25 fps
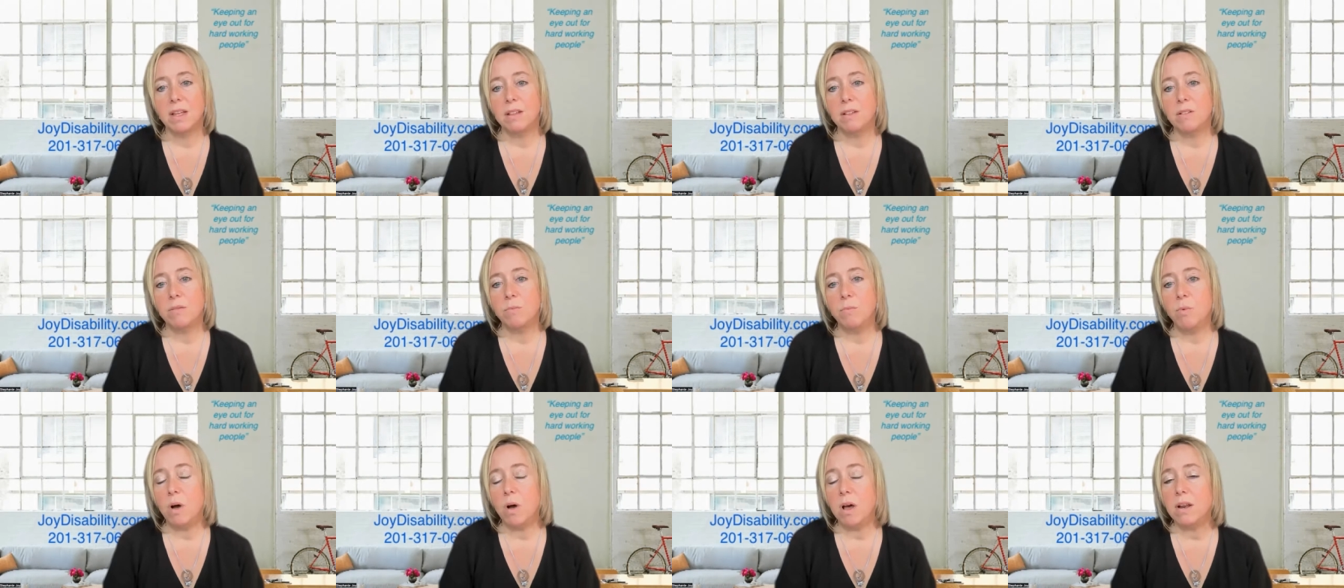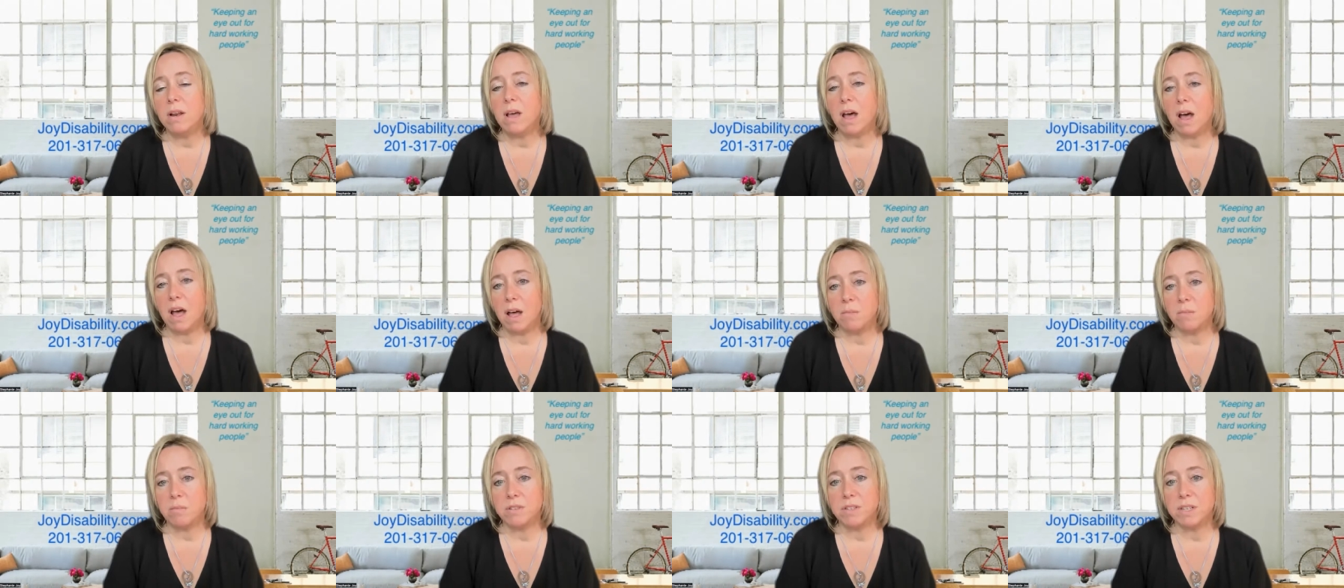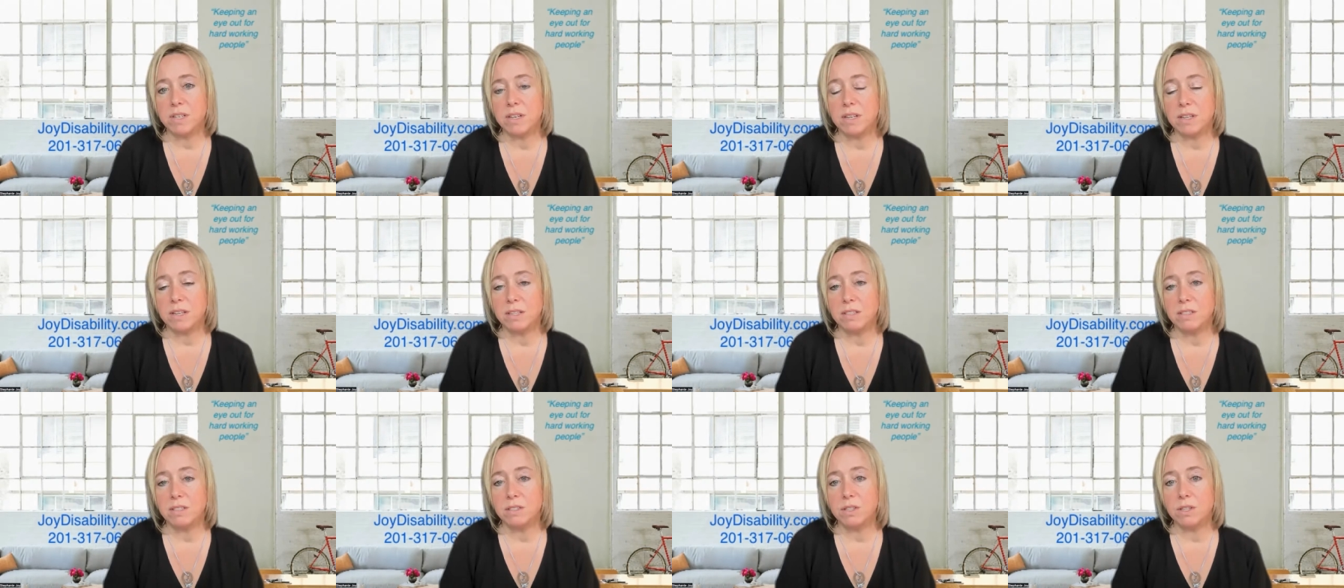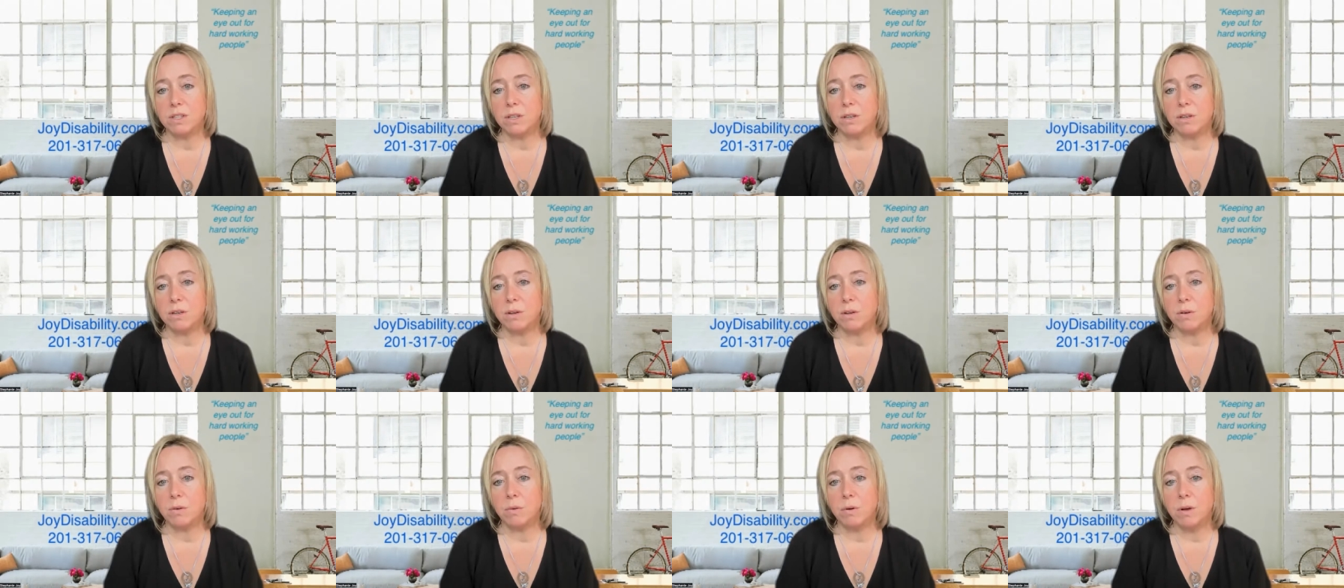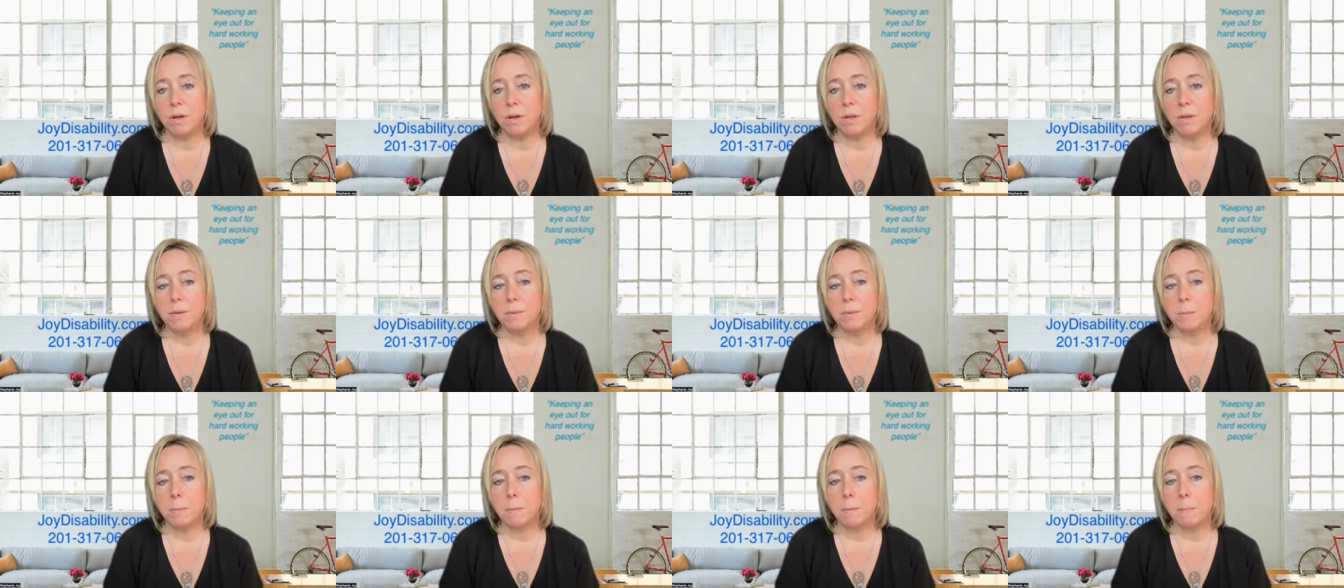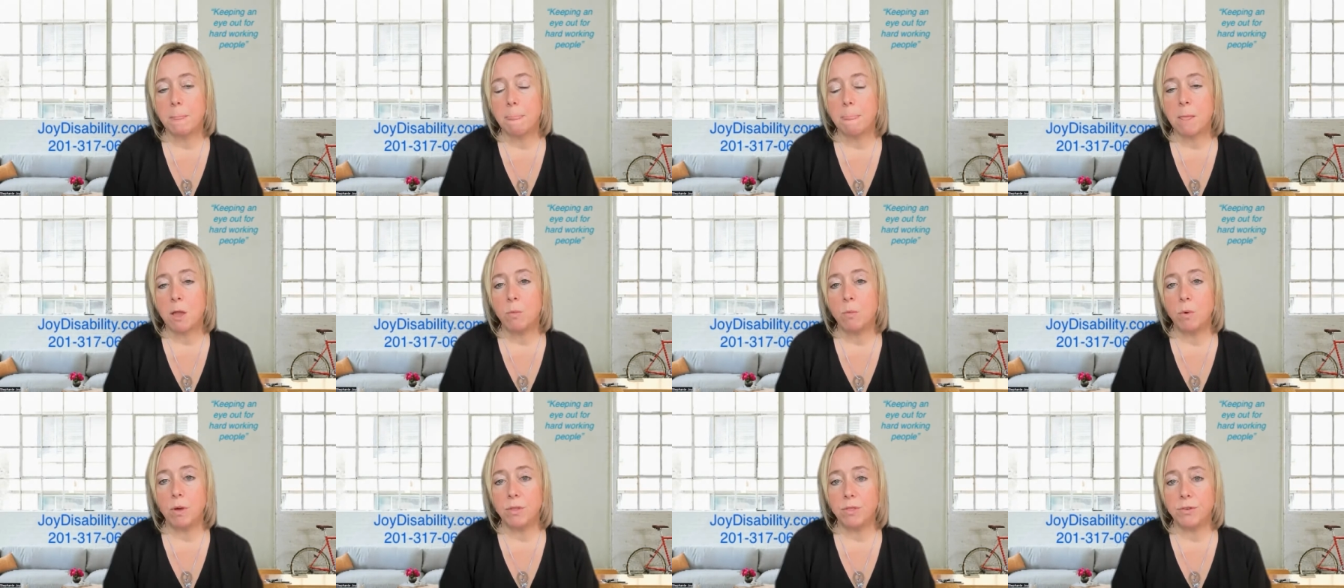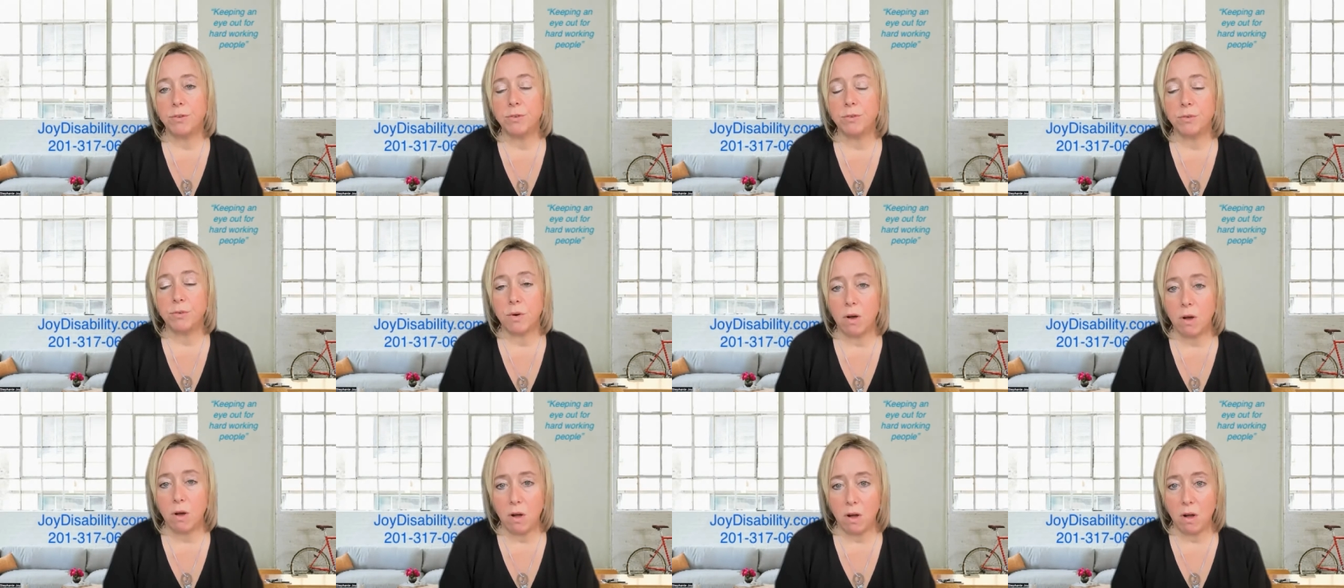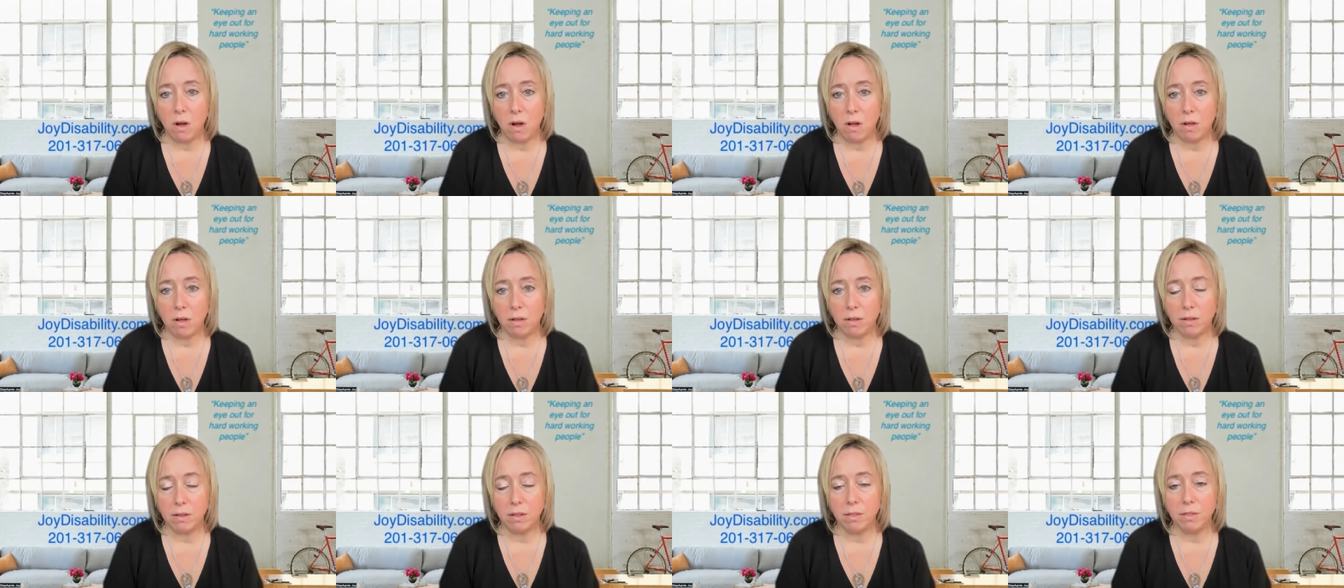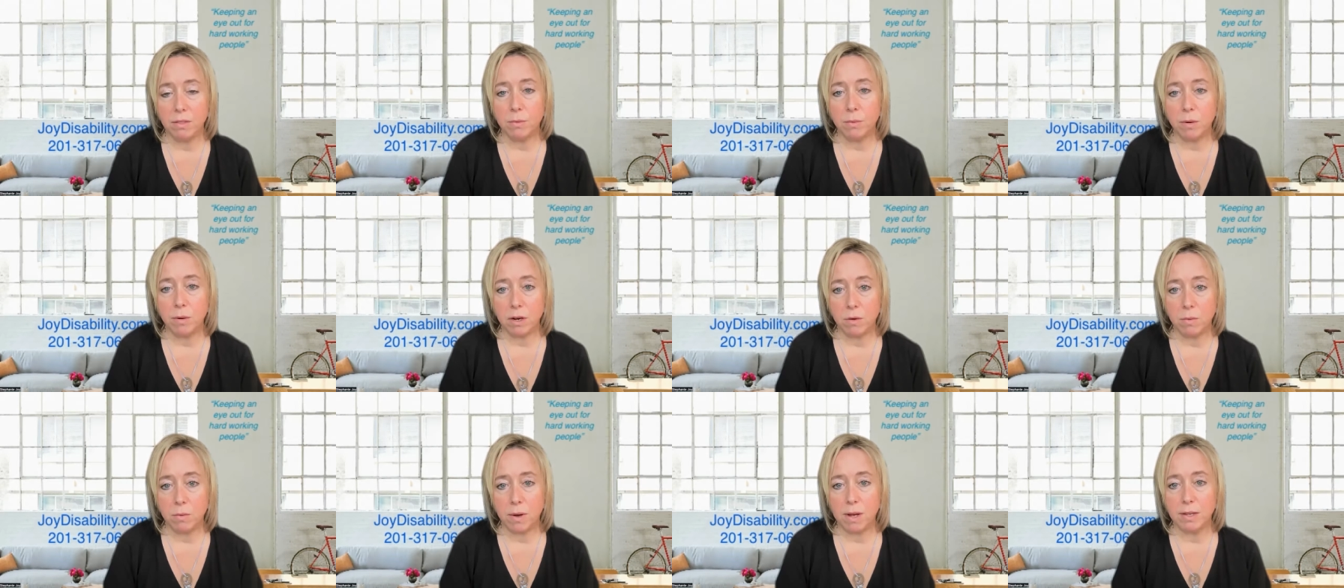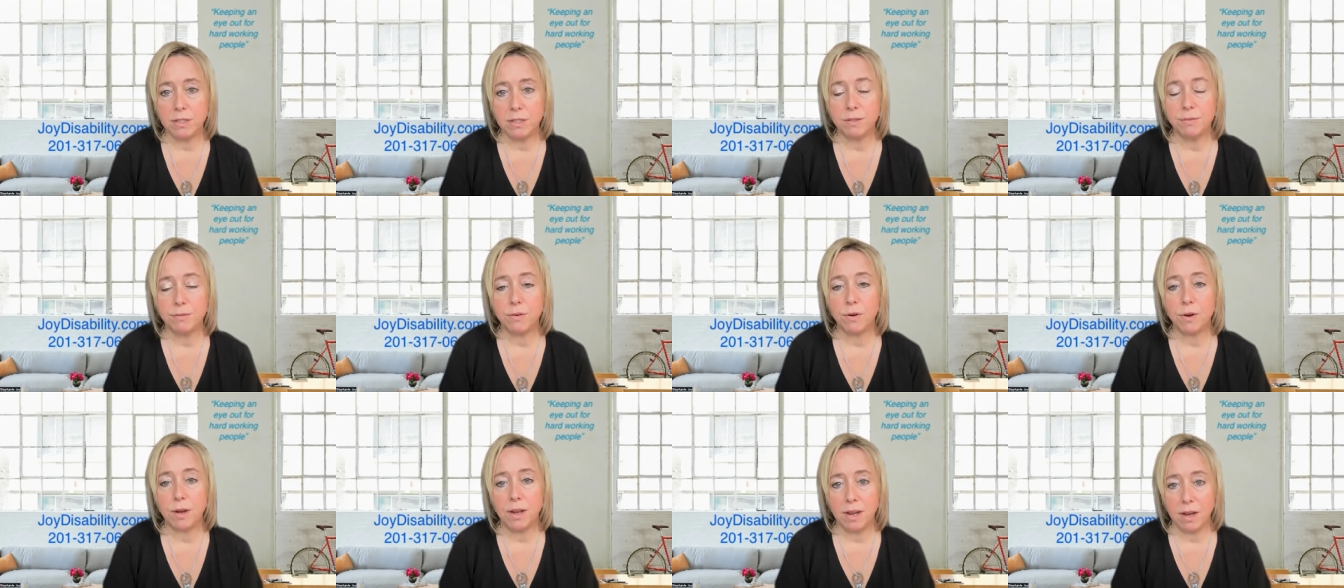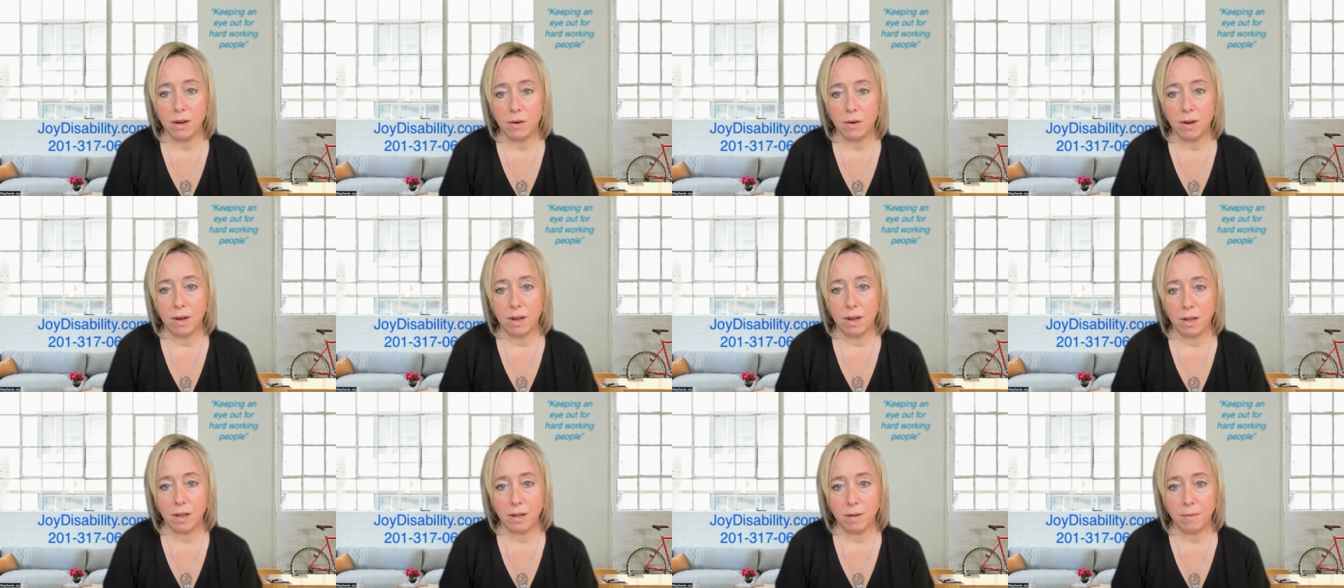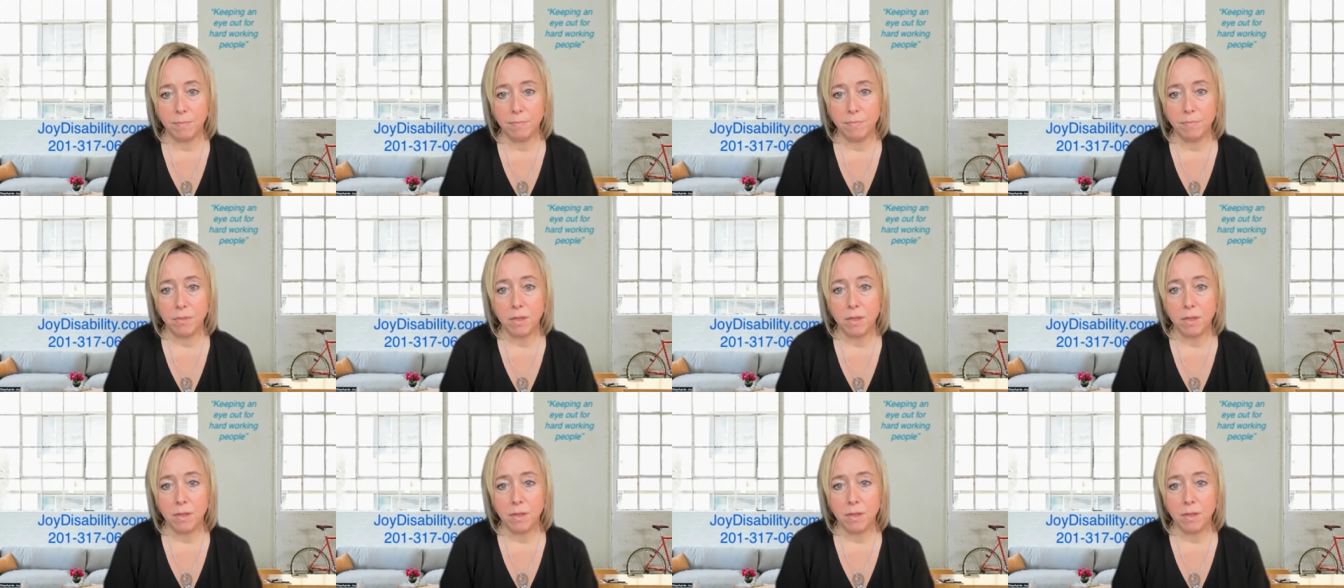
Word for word: One option is to withdraw the request for hearing